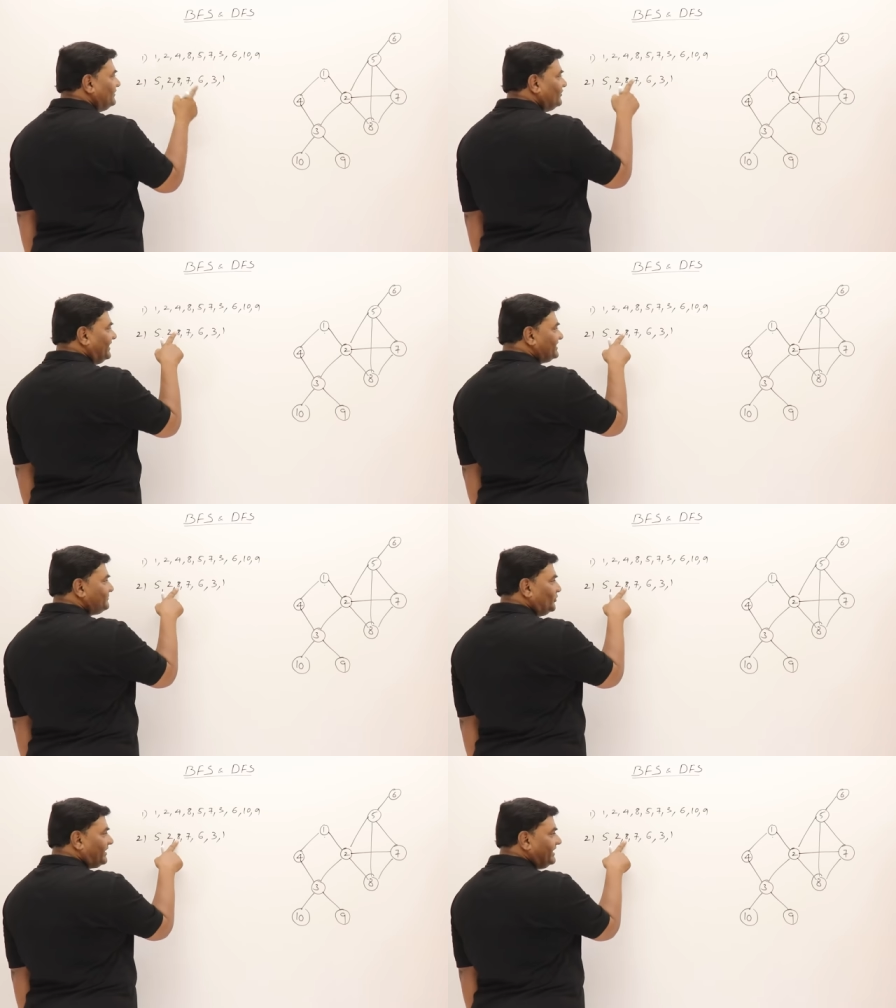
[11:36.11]
Now
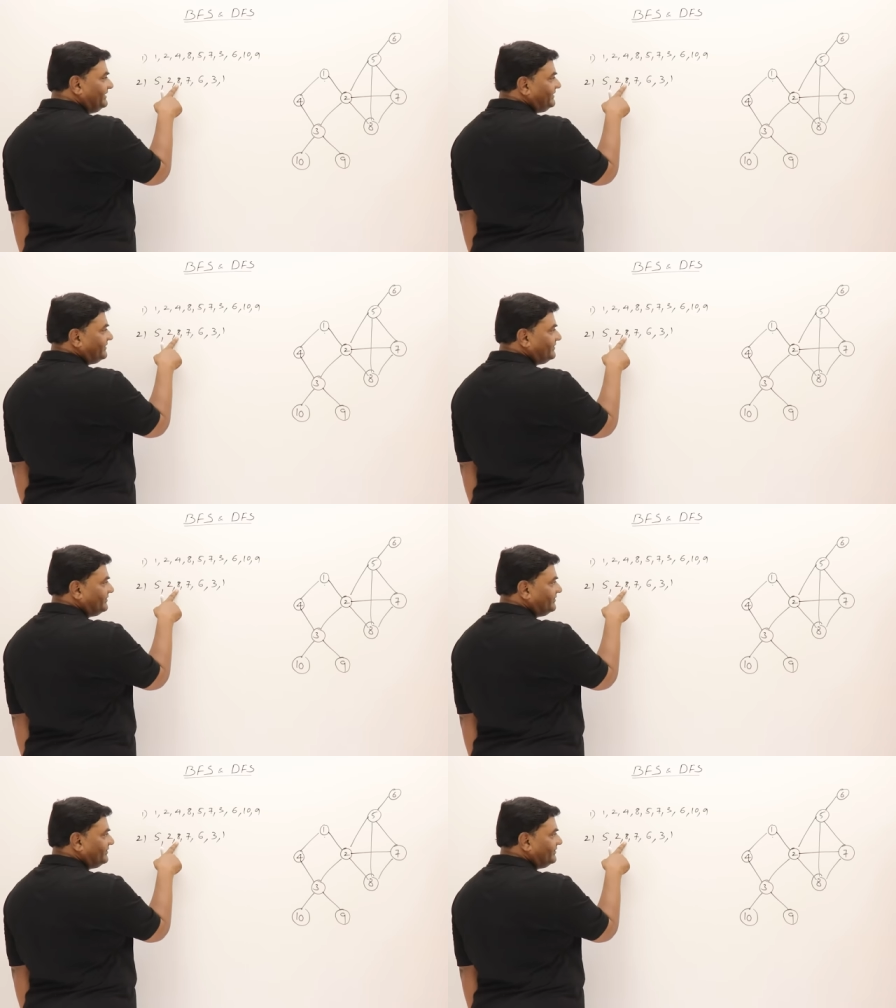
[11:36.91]
explore 8.
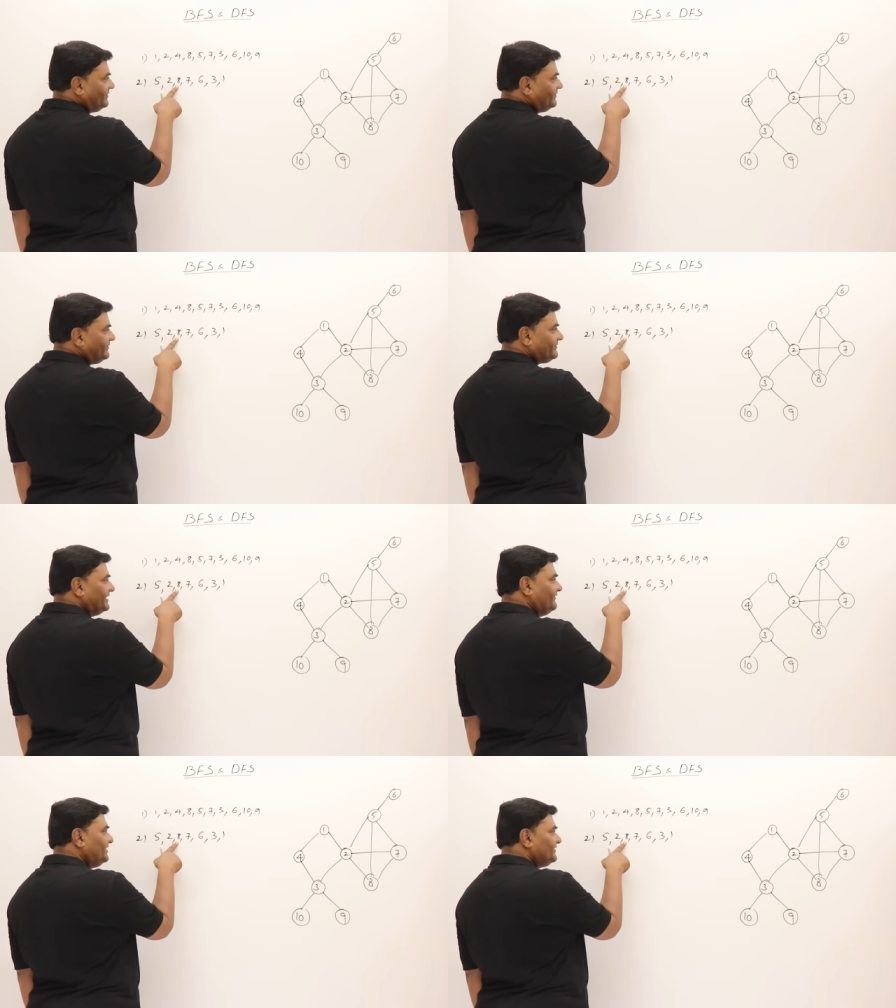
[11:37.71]

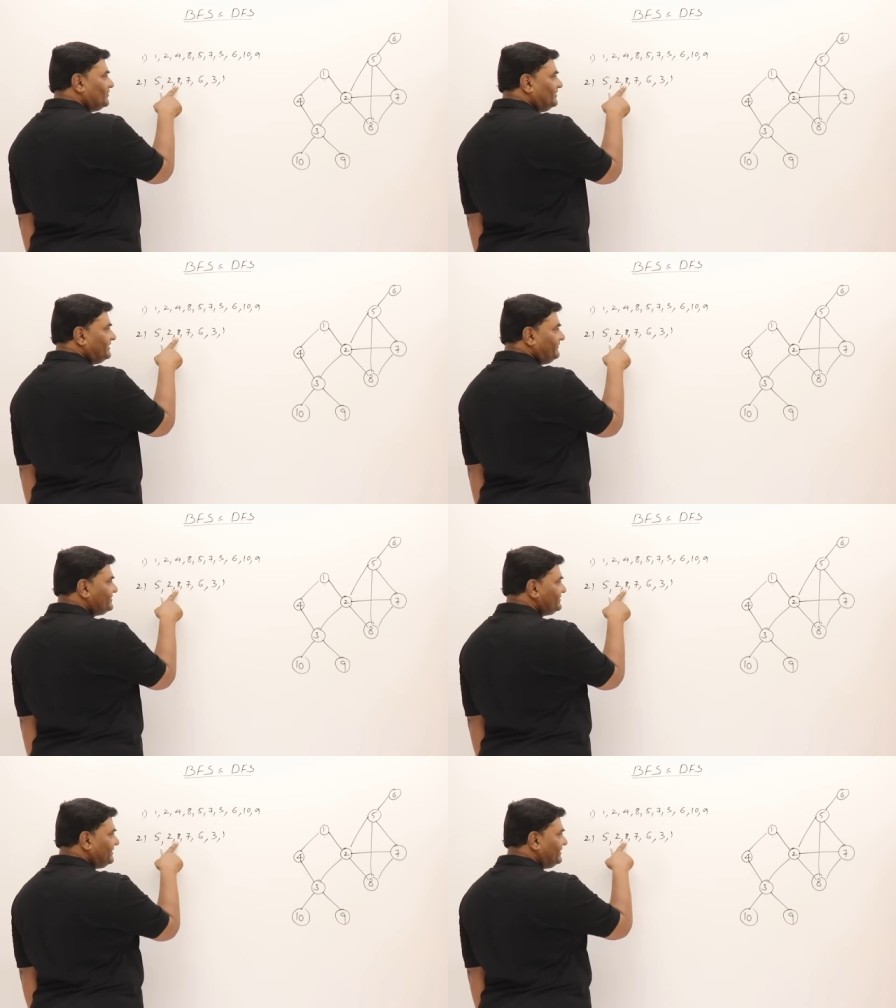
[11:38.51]
7 is already
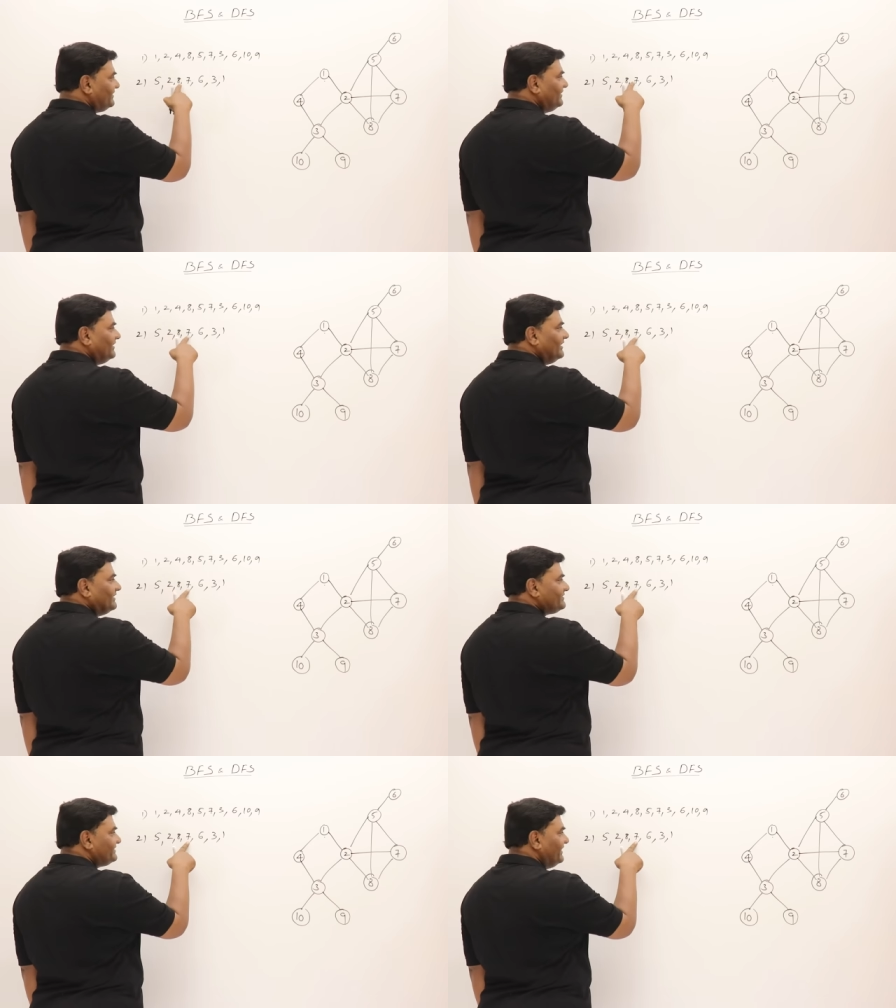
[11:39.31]
visited.
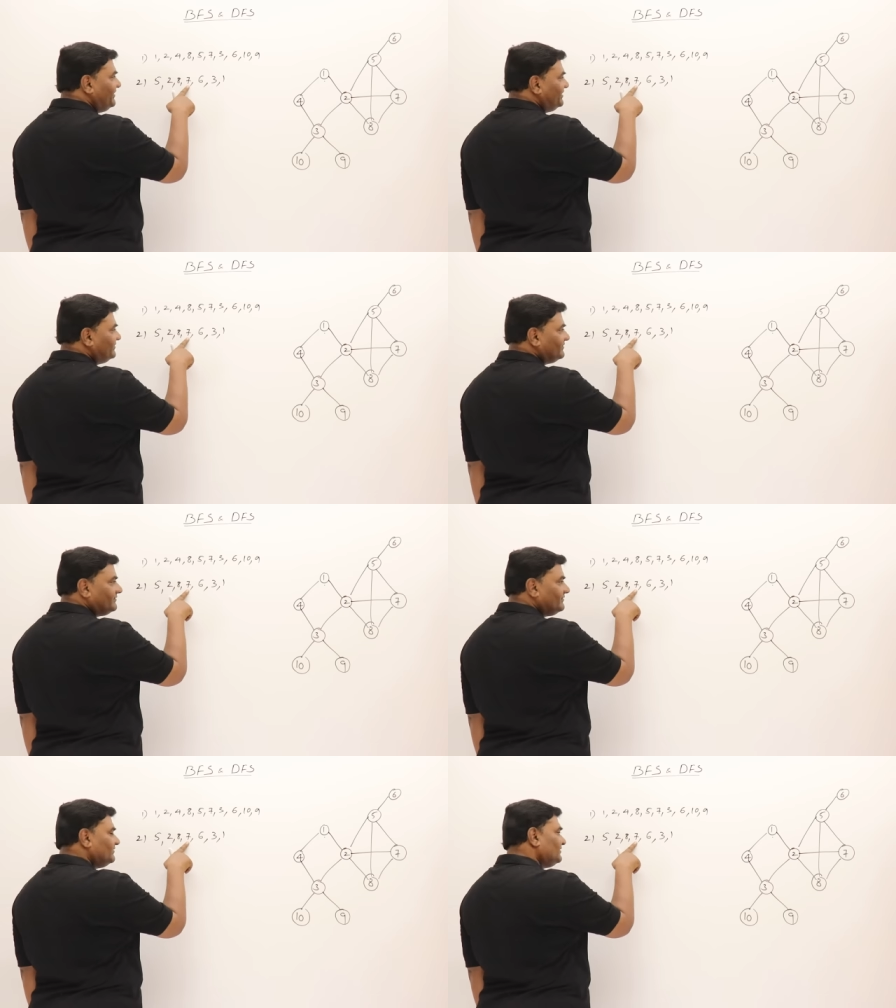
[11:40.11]
7.